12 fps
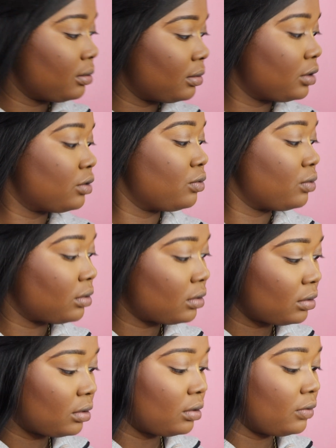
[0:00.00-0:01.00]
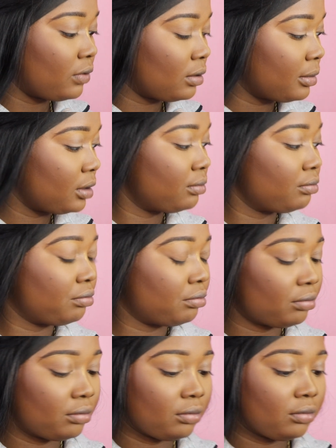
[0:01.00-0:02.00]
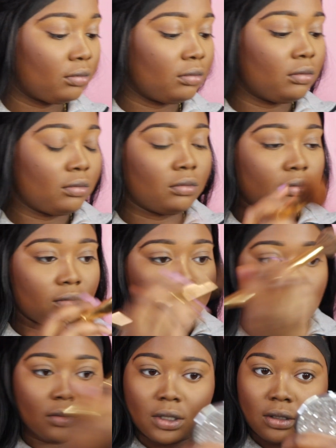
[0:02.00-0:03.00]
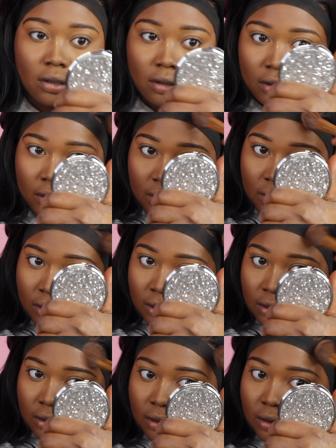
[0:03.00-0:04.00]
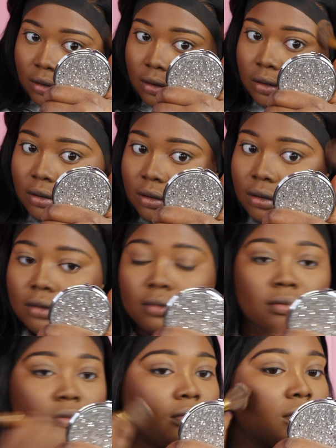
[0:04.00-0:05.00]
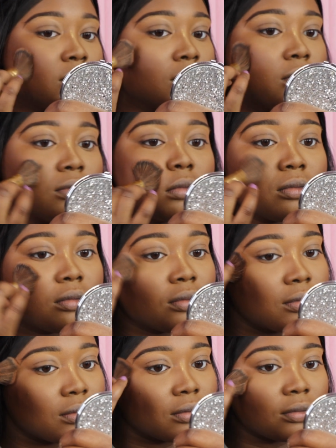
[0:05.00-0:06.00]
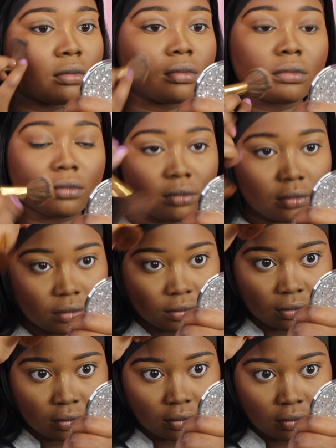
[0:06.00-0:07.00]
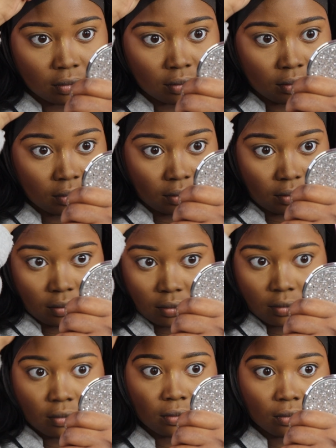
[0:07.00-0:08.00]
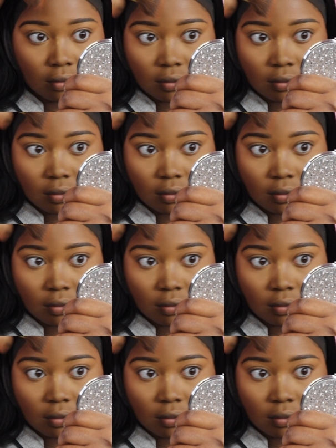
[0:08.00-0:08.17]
After that, I'm gonna take that contour powder and I'm gonna put it all over my eyelid, and this is gonna be my quote-unquote eyeshadow. It's just a